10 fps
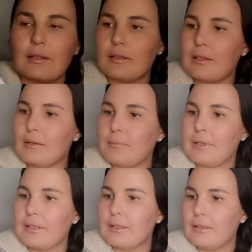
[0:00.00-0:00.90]
that I'm
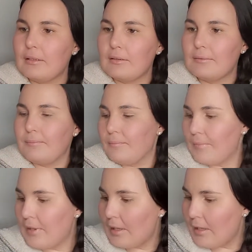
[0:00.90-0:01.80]
making.
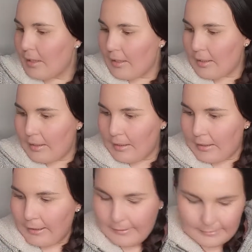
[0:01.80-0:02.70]

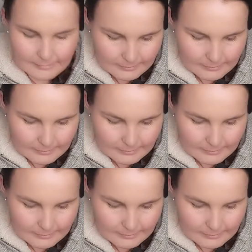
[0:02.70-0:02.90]
And